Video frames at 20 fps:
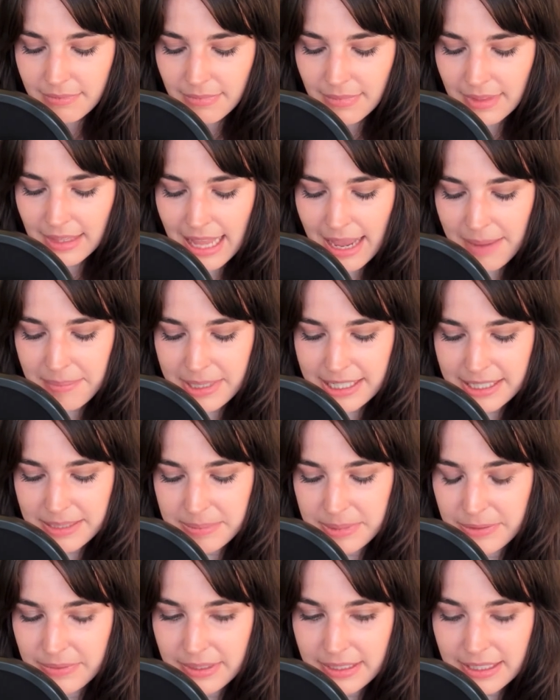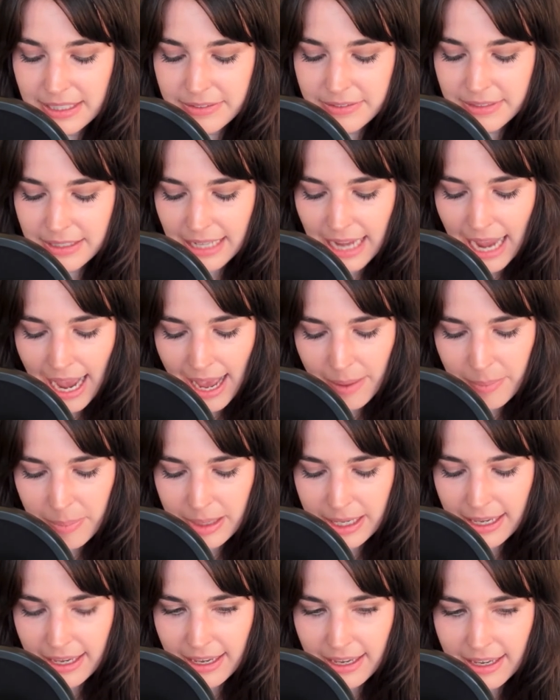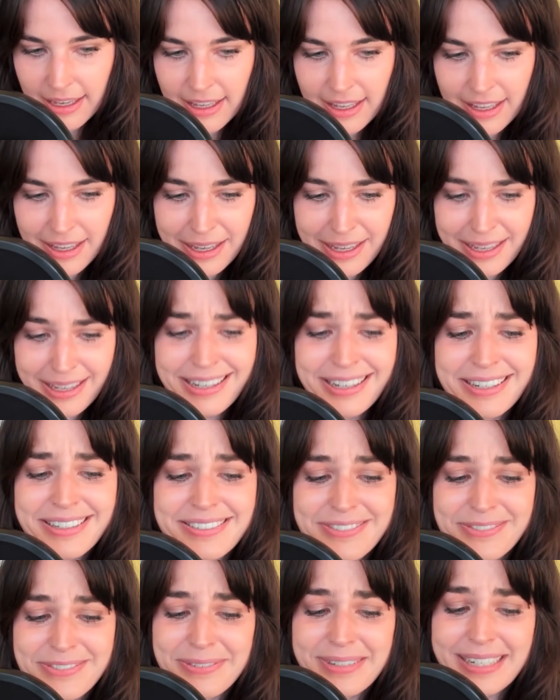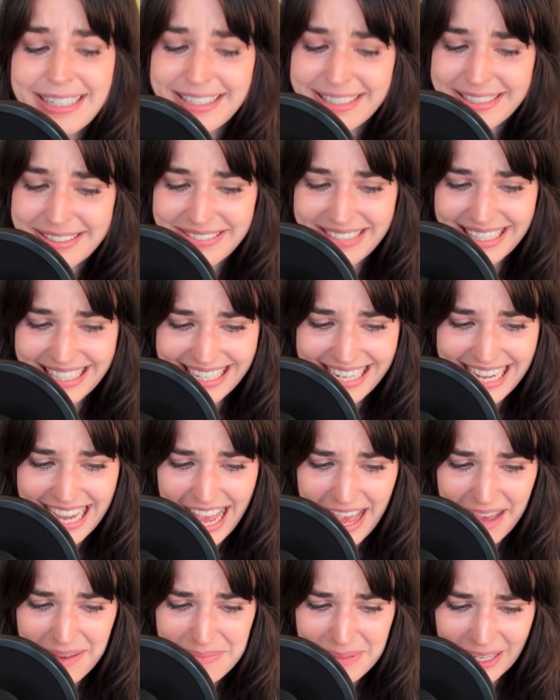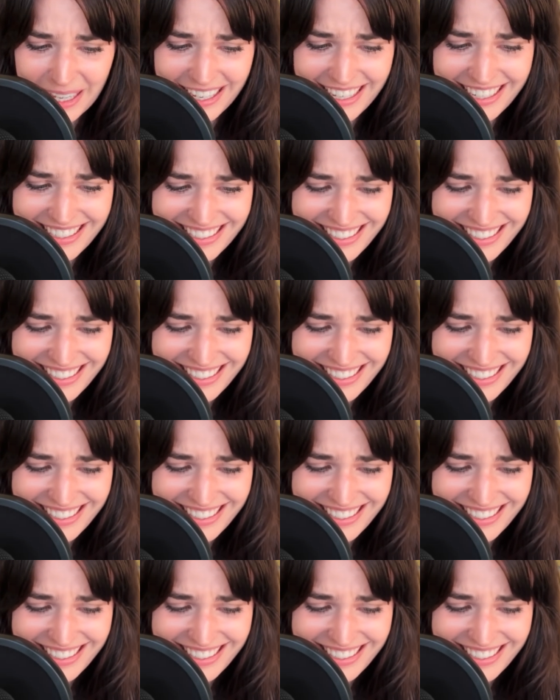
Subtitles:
That makes me really, really happy. Really, really happy.